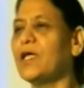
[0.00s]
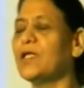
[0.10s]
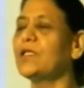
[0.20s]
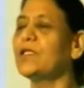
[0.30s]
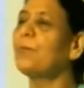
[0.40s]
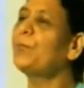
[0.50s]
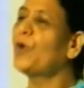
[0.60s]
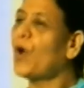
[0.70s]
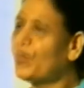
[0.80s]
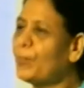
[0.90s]
the
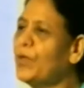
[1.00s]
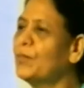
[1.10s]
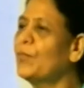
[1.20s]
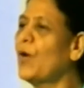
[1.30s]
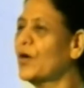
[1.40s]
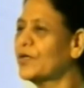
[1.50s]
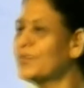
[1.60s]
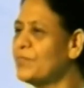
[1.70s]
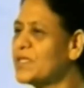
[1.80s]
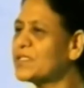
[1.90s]
problem or the
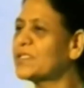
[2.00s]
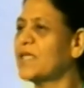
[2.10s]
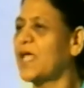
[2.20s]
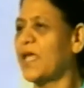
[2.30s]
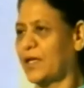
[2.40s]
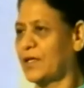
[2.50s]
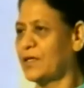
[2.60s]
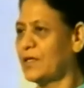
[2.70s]
mistake